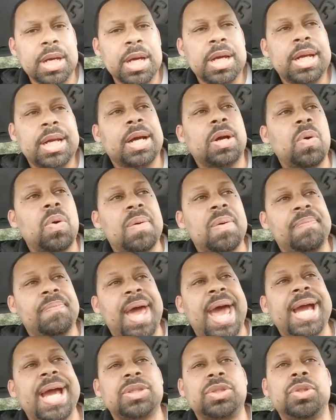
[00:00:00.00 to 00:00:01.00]
Now, going
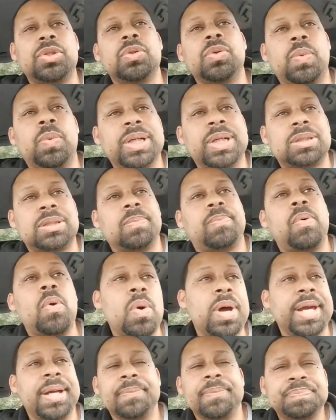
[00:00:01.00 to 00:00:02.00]
back to what's the
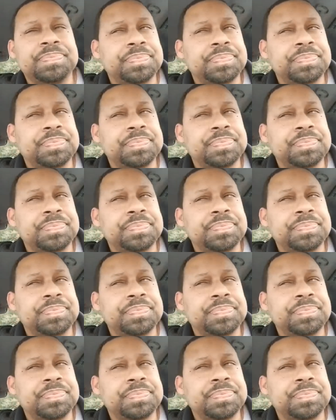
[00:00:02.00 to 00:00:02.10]
point?